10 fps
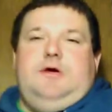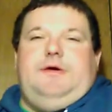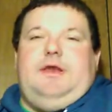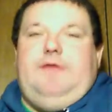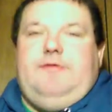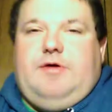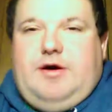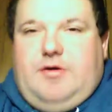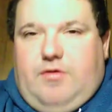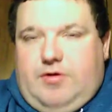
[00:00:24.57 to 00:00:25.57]
And even though I
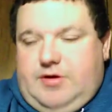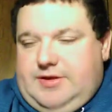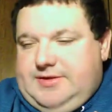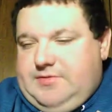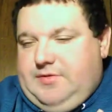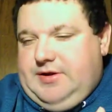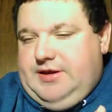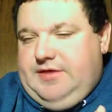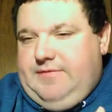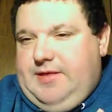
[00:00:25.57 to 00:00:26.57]
ordered this one
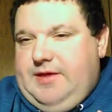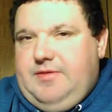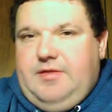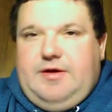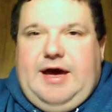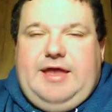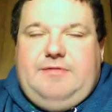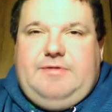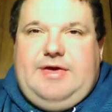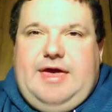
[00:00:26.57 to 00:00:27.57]
DVD, another
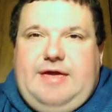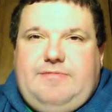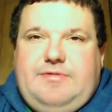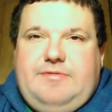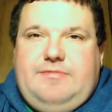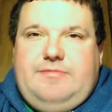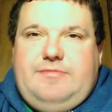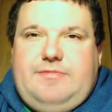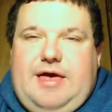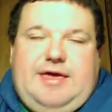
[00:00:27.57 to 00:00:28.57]
item came
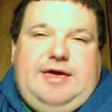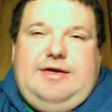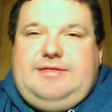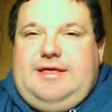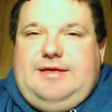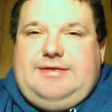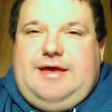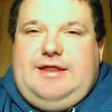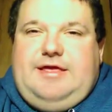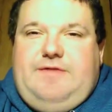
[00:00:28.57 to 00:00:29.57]
I guess they
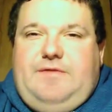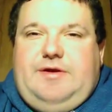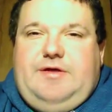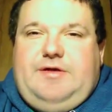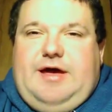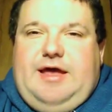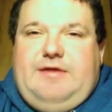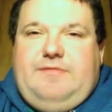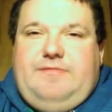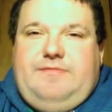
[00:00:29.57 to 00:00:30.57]
decided to give me another
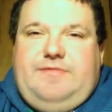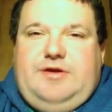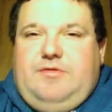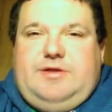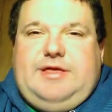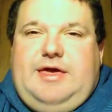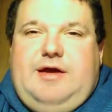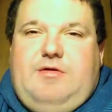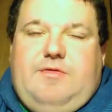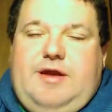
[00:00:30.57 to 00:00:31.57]
item. You know what the
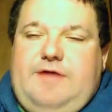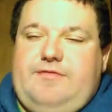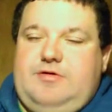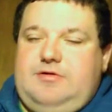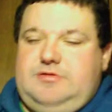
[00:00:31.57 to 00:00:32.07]
hell, whatever.